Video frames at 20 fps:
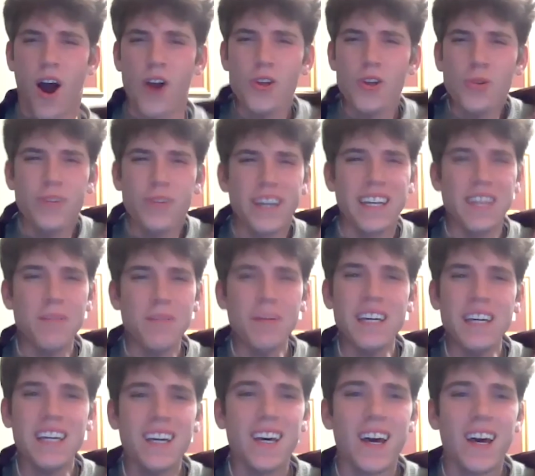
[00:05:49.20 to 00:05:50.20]
Are you
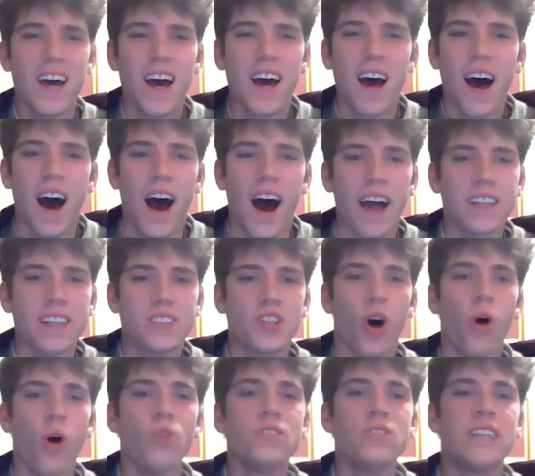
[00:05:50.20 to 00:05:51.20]
kidding me?
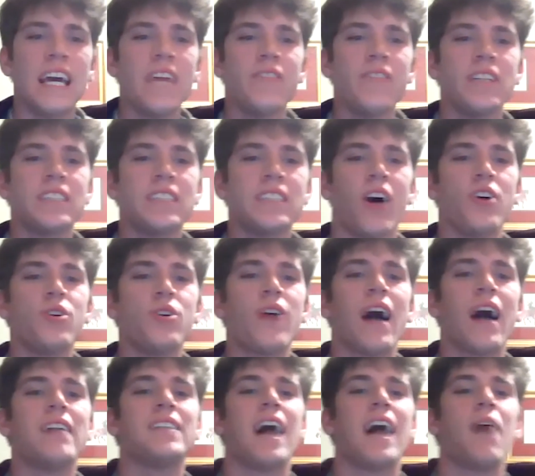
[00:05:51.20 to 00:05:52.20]
I told David to
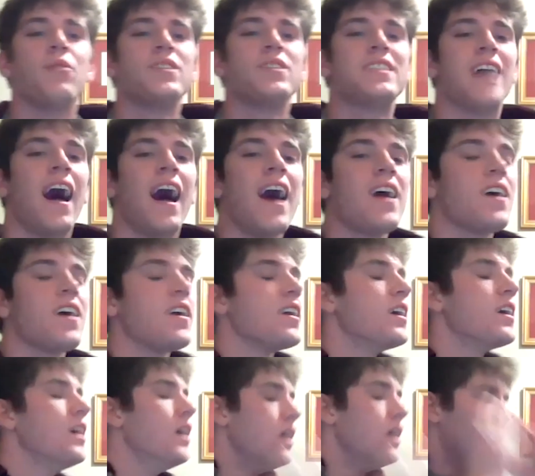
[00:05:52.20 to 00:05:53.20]
tell you guys I was
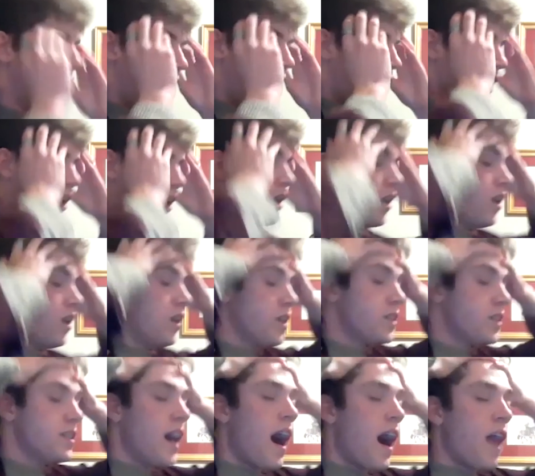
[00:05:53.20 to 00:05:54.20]
tired.
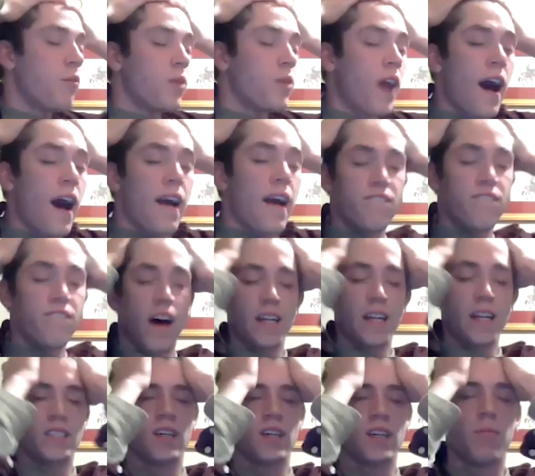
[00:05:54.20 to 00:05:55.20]
God, when I
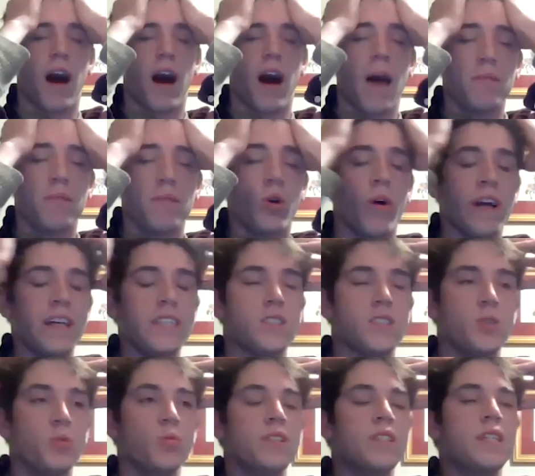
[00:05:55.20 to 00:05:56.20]
find him, I'm
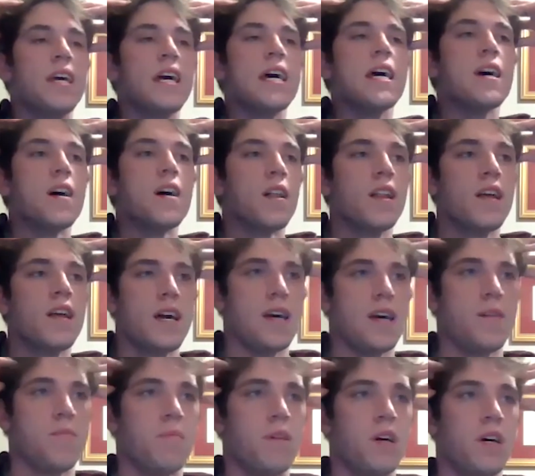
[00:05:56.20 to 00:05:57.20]
going to
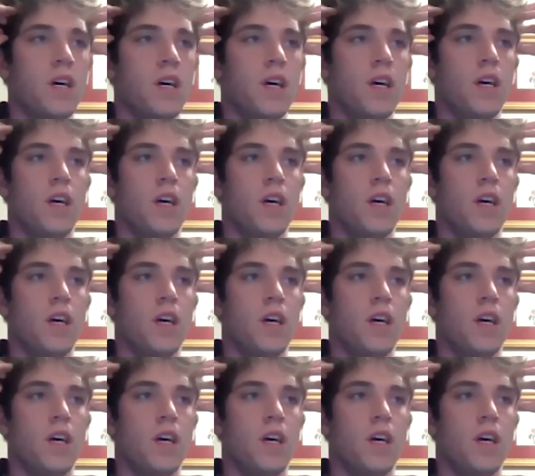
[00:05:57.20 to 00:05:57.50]
kill him.